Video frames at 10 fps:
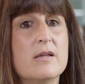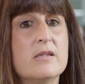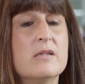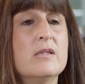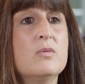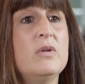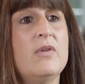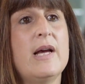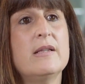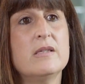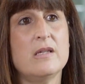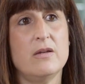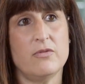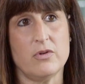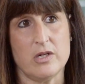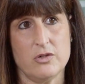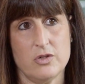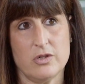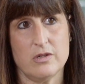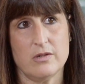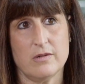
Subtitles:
Since we've had SafeCrush,